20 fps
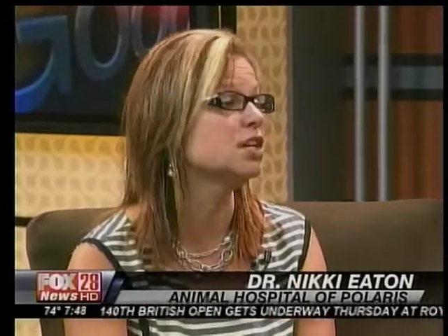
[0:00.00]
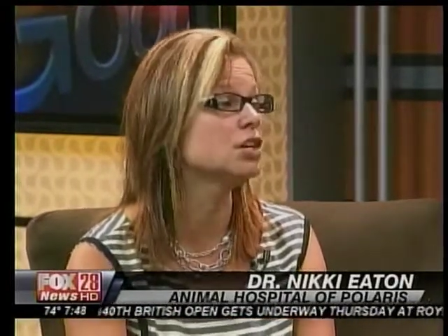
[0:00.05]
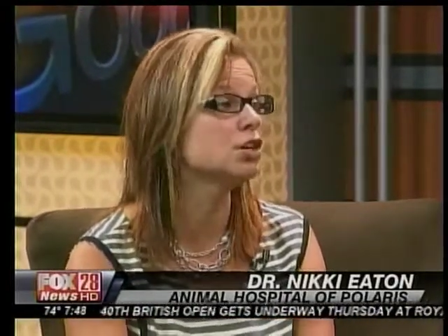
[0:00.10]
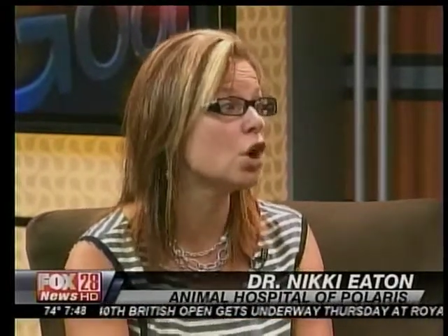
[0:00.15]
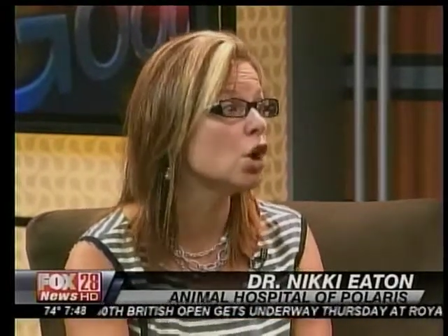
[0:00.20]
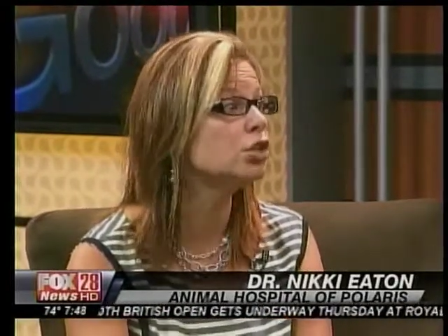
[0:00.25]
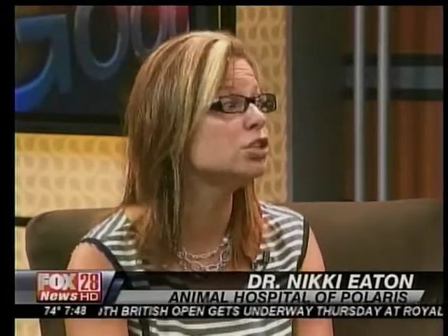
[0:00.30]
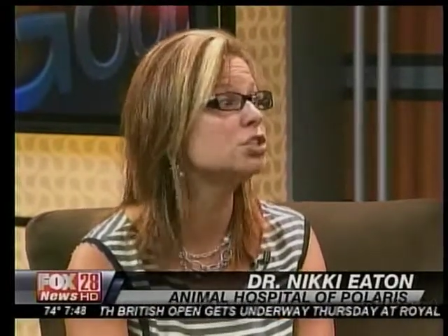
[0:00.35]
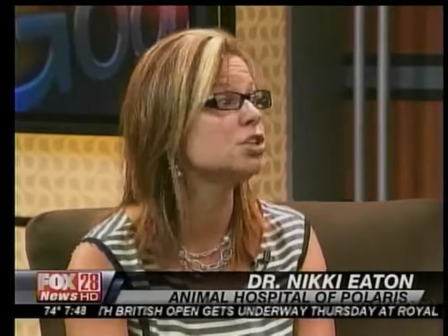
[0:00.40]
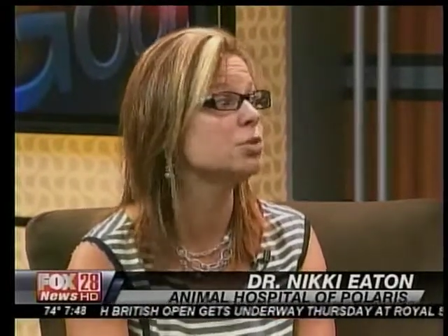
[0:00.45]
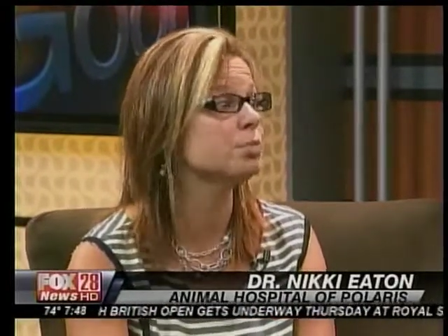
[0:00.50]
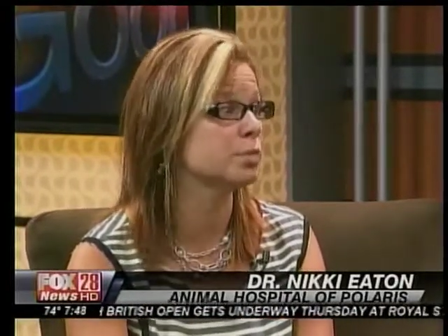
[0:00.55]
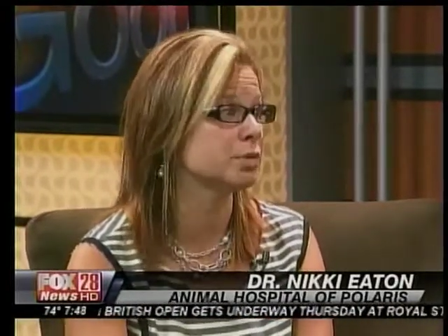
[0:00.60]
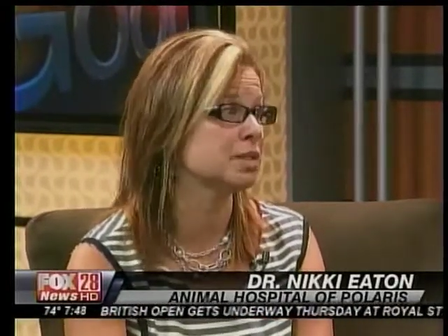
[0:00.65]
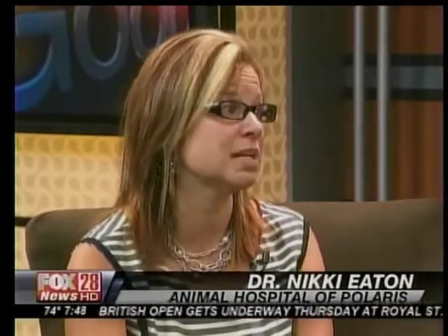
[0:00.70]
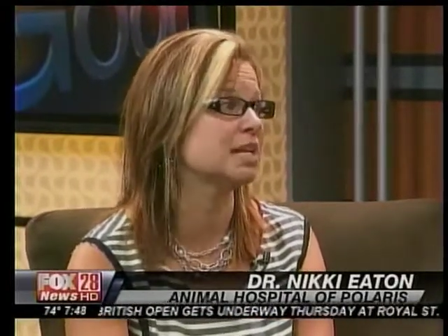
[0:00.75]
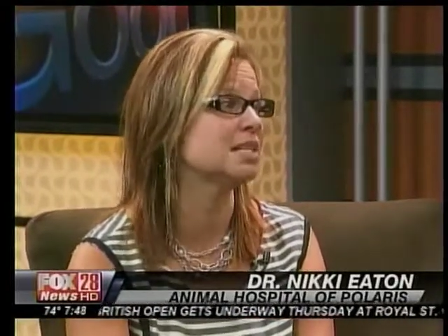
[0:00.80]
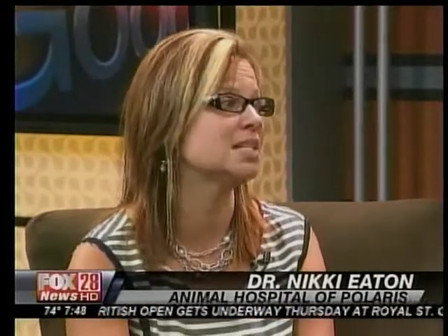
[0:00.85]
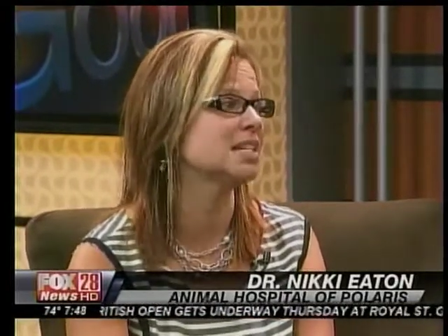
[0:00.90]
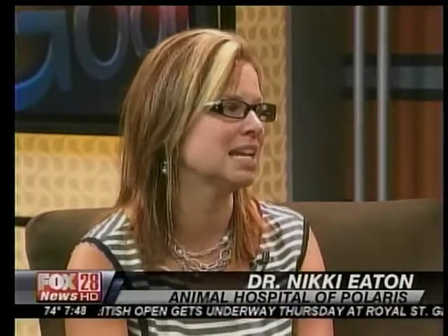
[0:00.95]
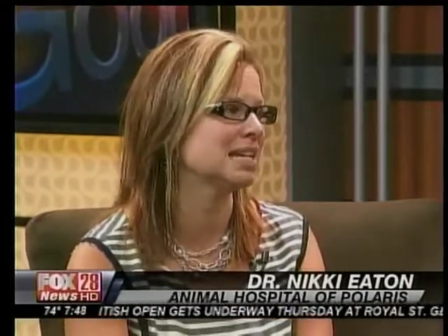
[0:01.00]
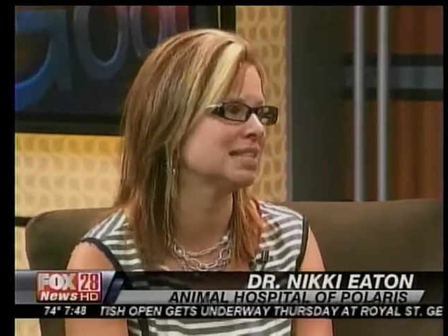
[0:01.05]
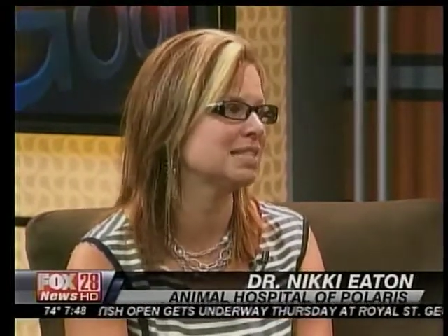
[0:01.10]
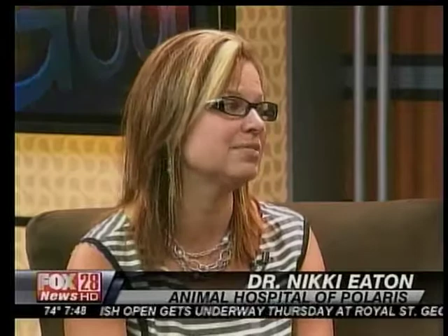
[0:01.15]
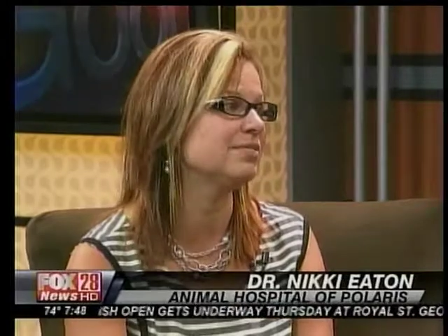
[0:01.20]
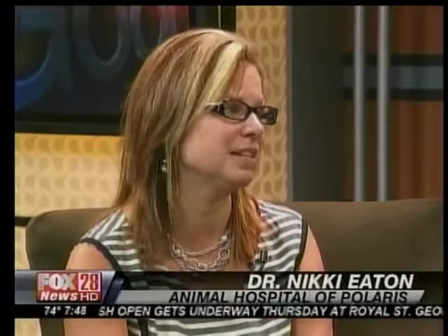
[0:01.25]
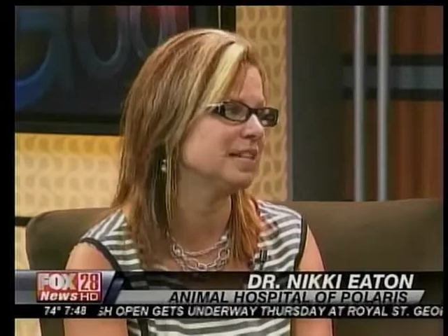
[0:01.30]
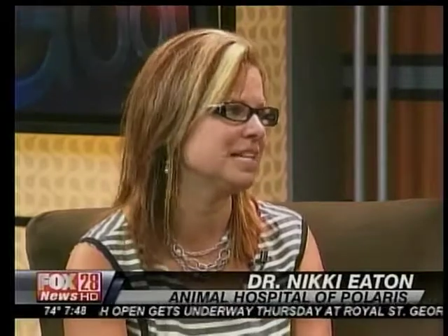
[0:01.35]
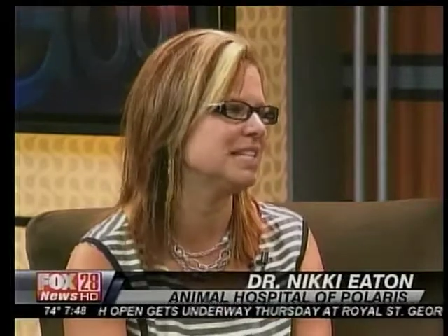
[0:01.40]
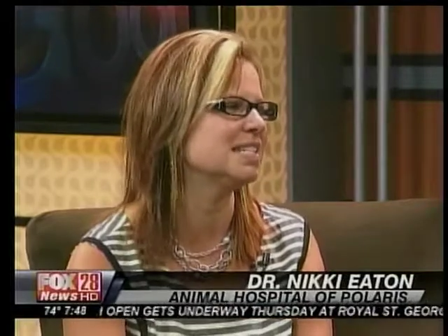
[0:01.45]
and it also protects
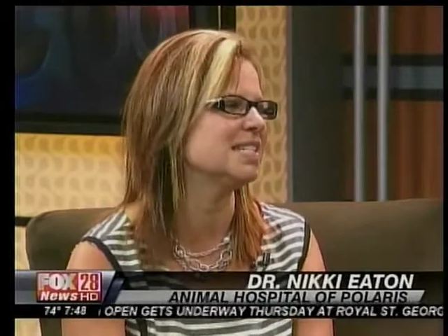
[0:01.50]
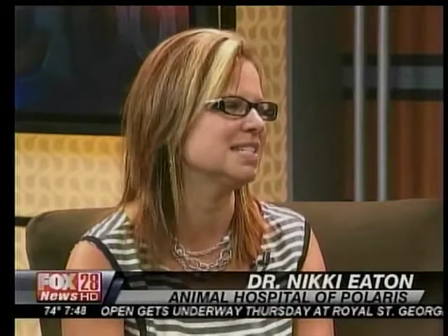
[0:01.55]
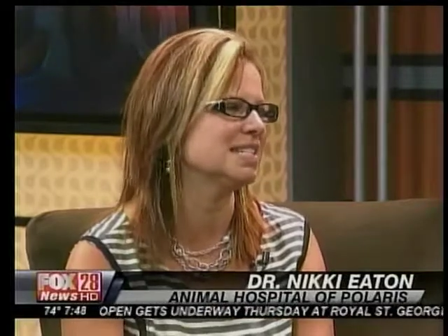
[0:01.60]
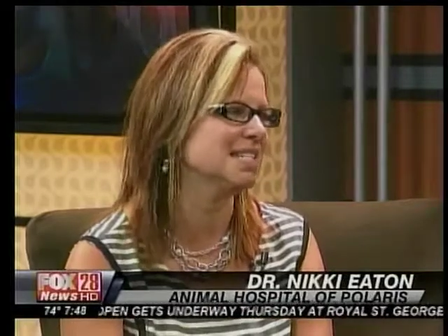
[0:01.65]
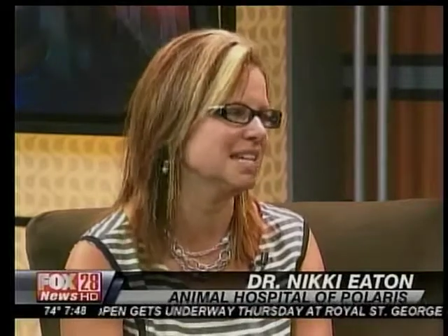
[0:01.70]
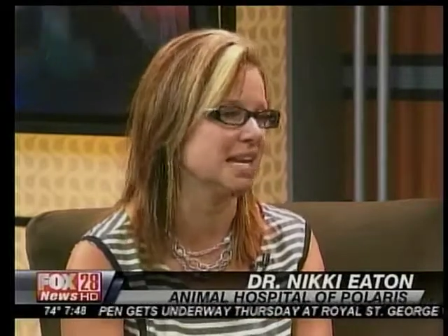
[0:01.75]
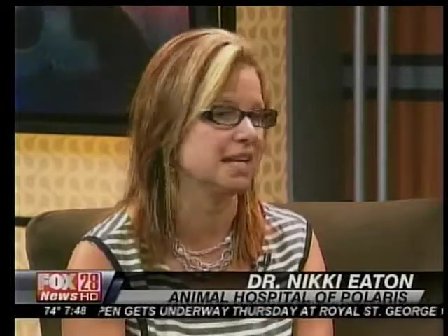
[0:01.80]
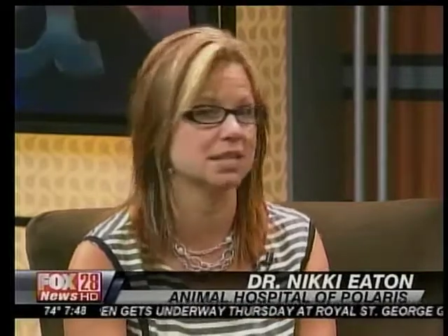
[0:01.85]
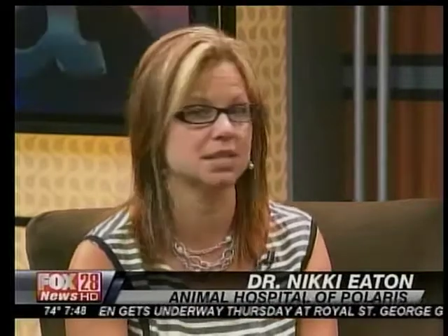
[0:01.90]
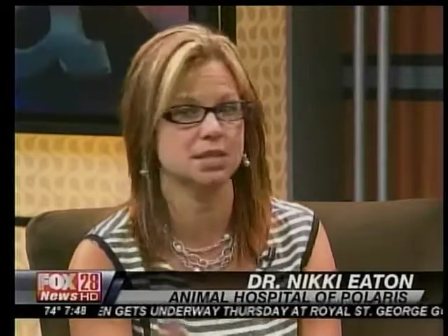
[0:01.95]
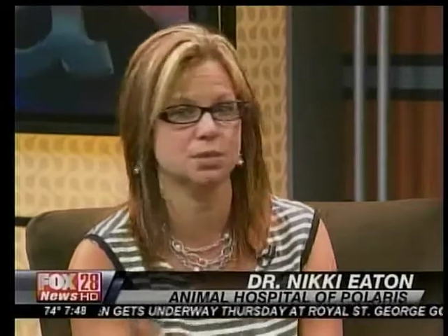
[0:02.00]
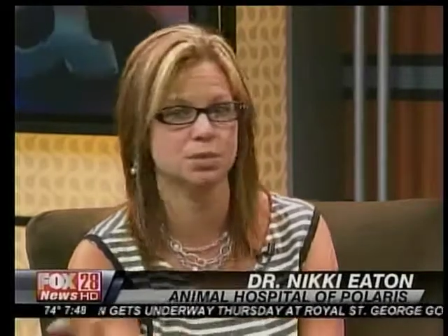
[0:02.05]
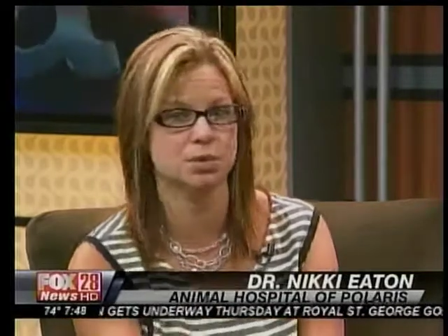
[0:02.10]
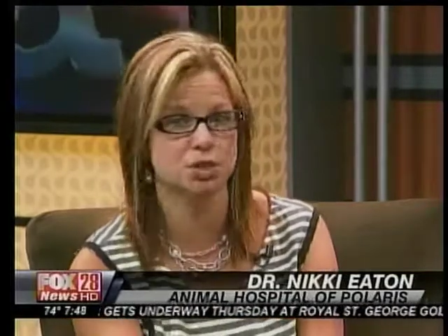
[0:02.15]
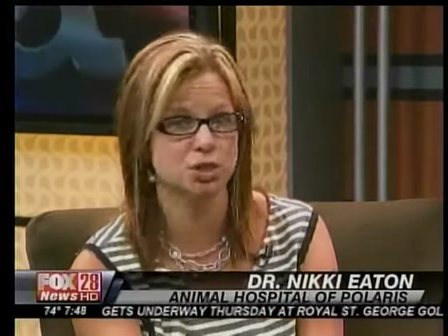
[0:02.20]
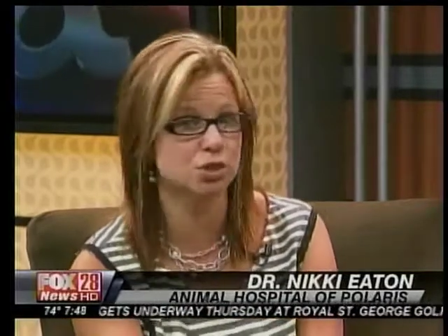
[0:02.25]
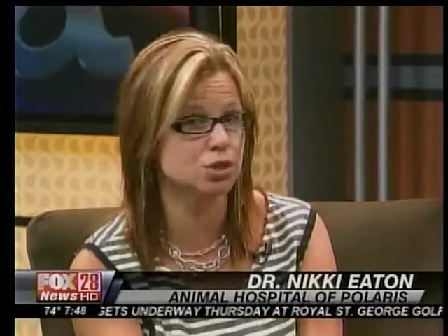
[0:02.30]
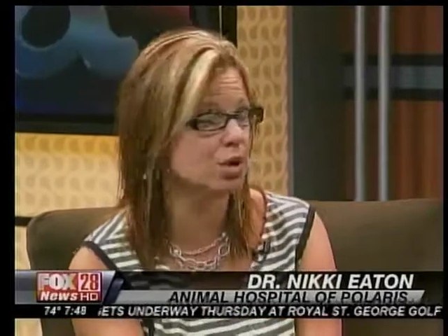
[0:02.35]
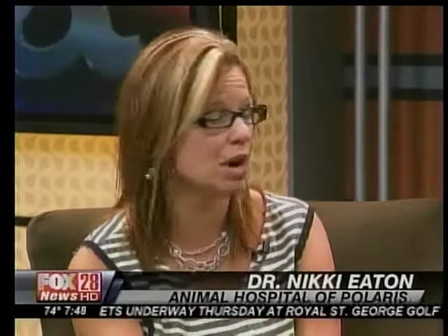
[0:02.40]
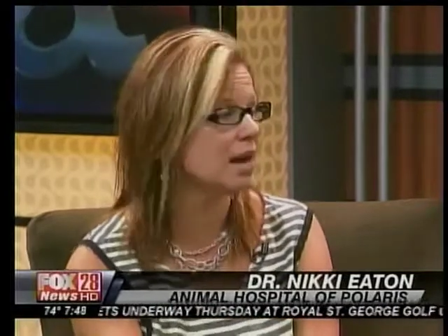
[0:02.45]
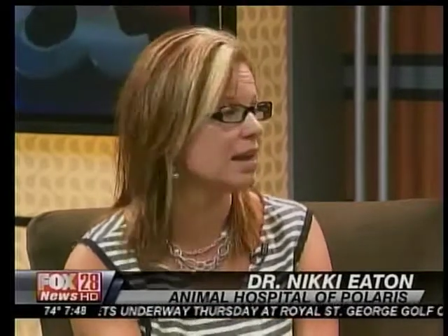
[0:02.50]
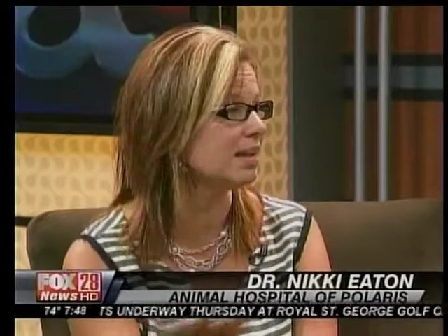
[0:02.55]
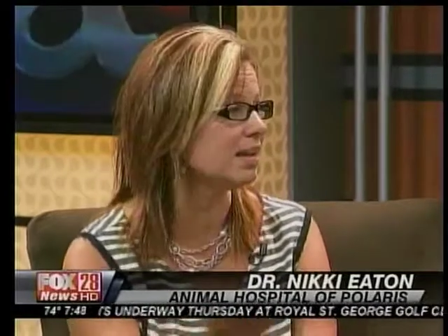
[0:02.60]
against fleas and ticks, which is great.